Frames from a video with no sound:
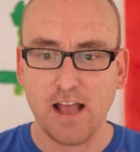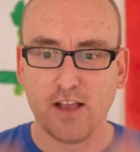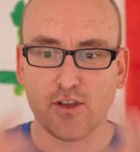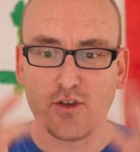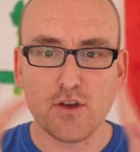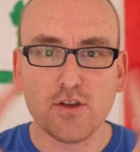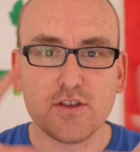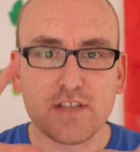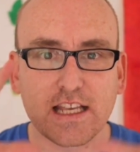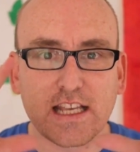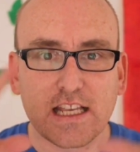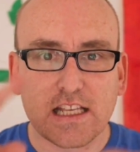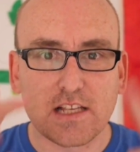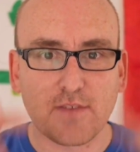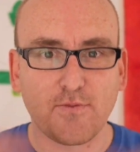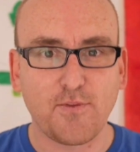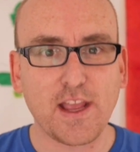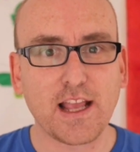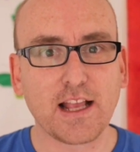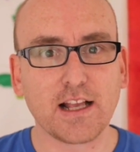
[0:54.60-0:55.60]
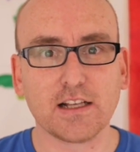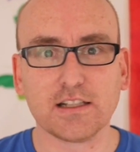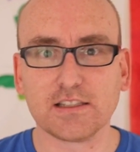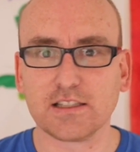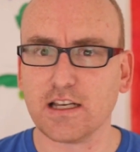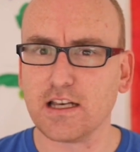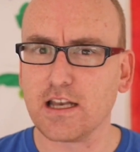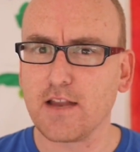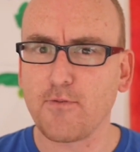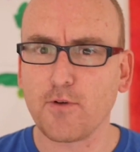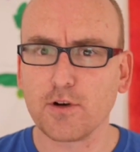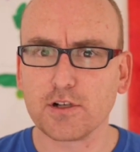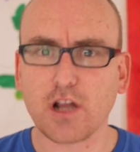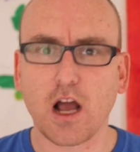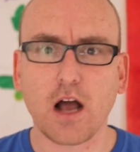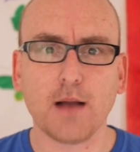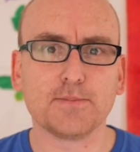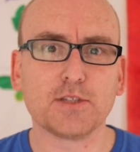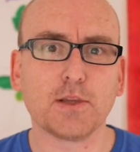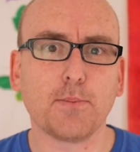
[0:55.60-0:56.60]
using his fingers and different
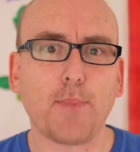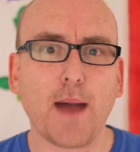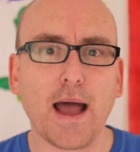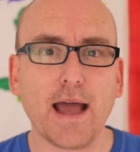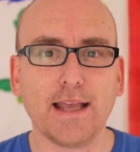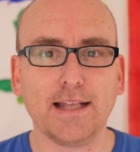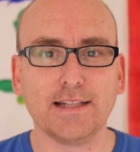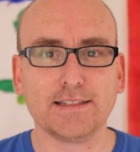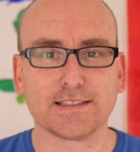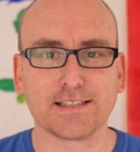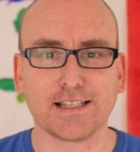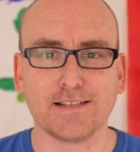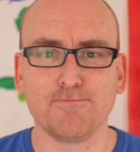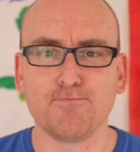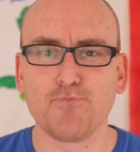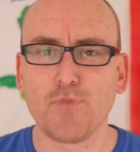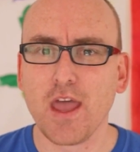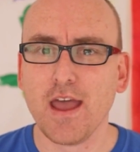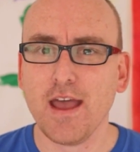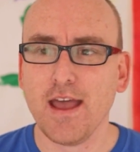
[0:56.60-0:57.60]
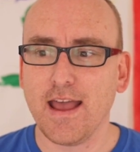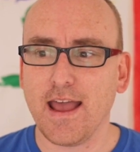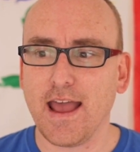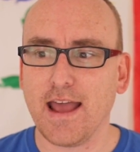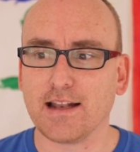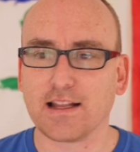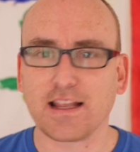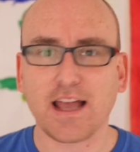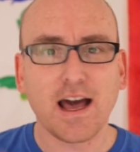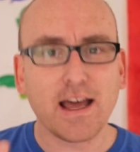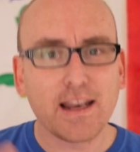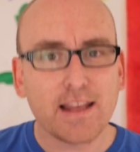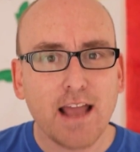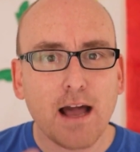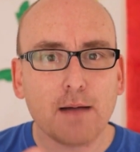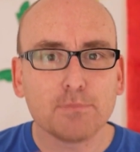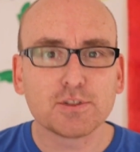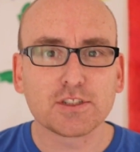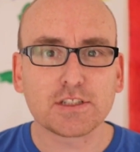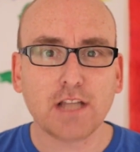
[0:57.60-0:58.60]
types of paints and cutting
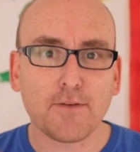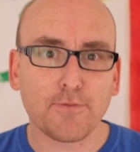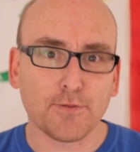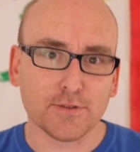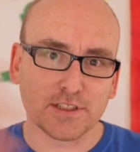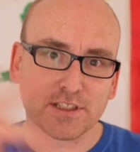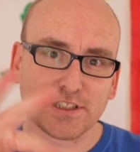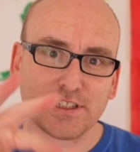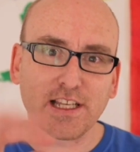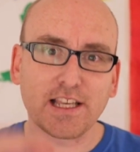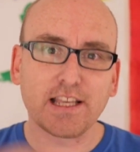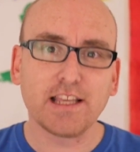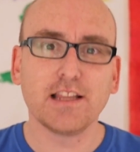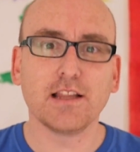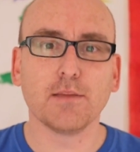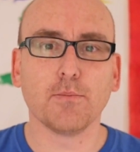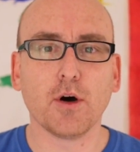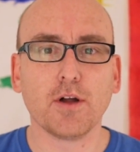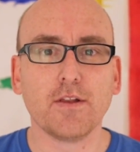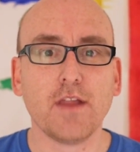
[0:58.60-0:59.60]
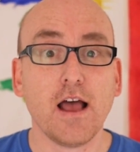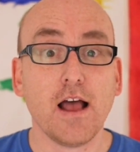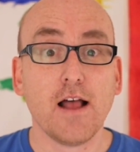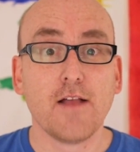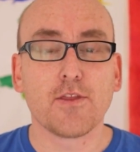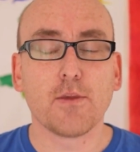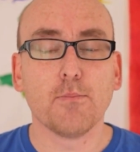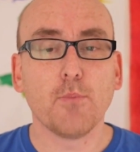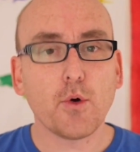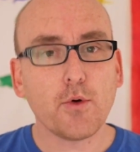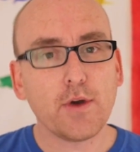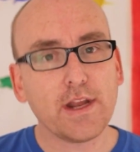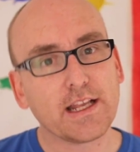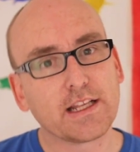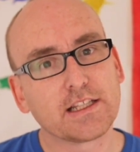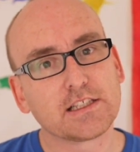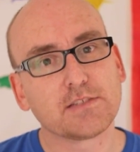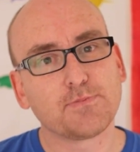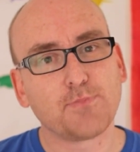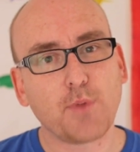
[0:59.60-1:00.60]
up stuff and sticking them on, the more he
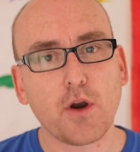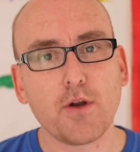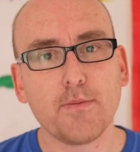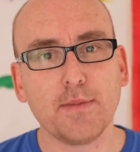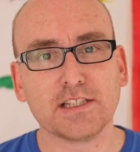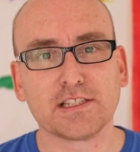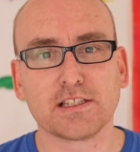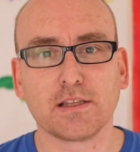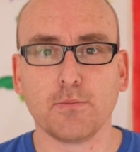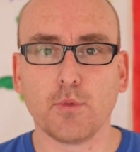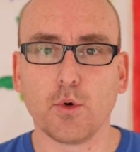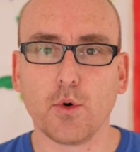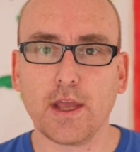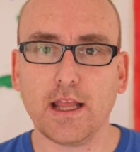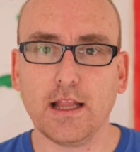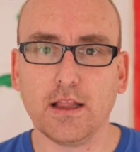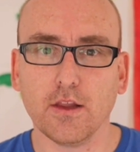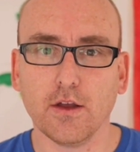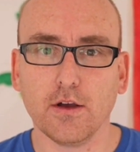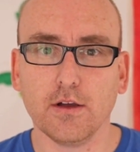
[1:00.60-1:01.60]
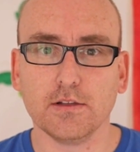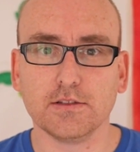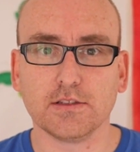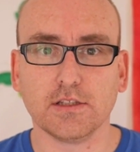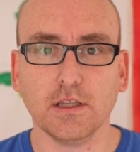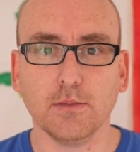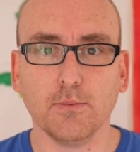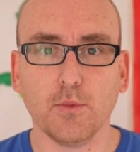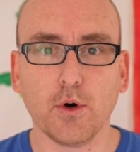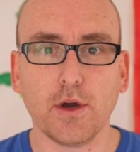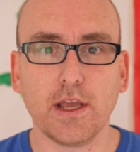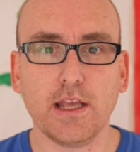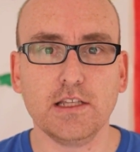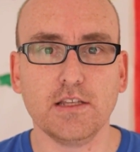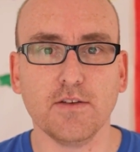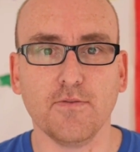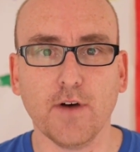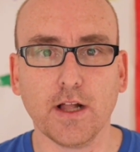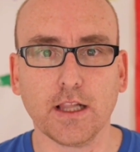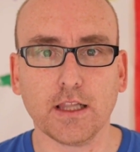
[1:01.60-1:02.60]
experiments, the more he learns and the more he
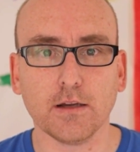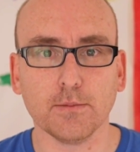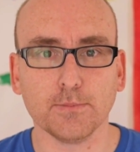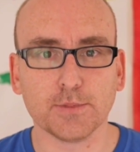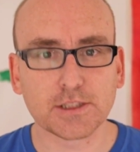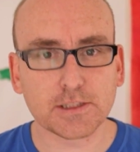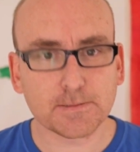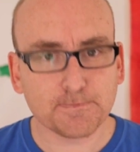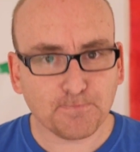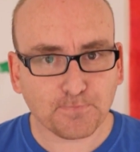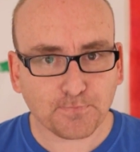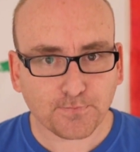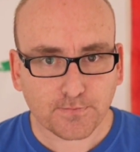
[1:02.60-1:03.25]
develops.